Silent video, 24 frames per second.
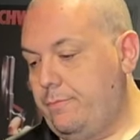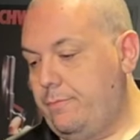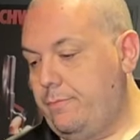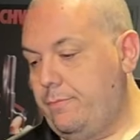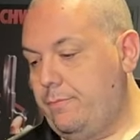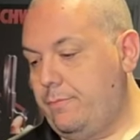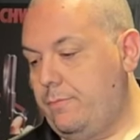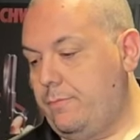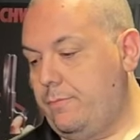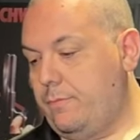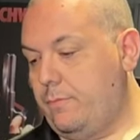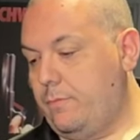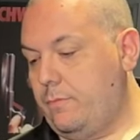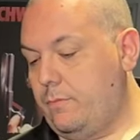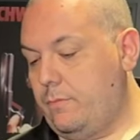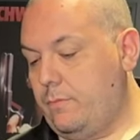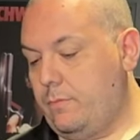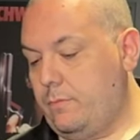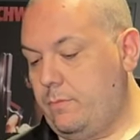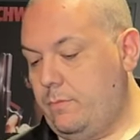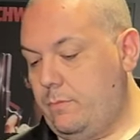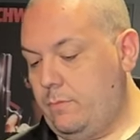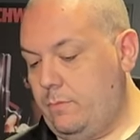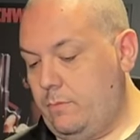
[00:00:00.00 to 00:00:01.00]

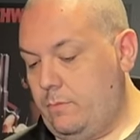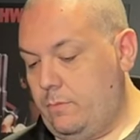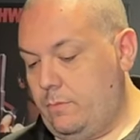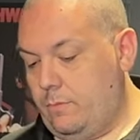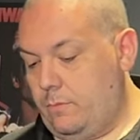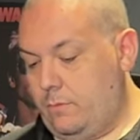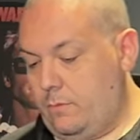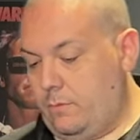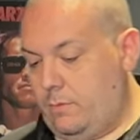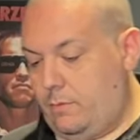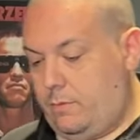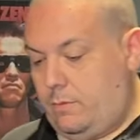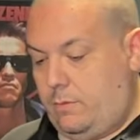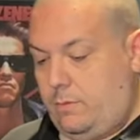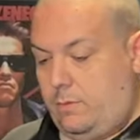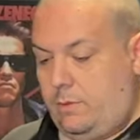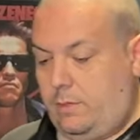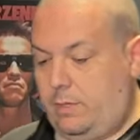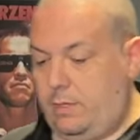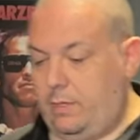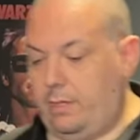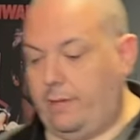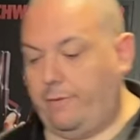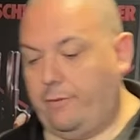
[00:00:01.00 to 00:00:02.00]

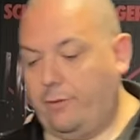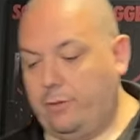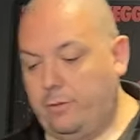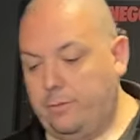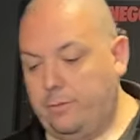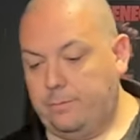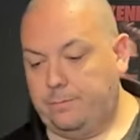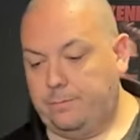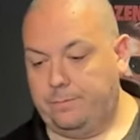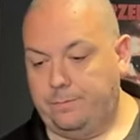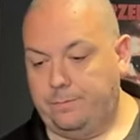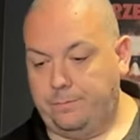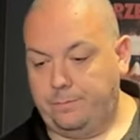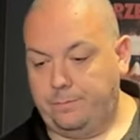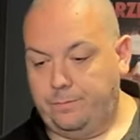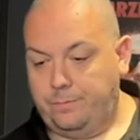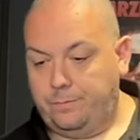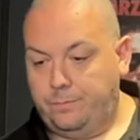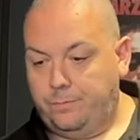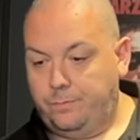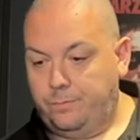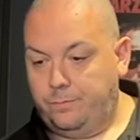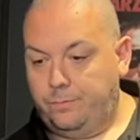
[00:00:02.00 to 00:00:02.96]
The person shown says nothing.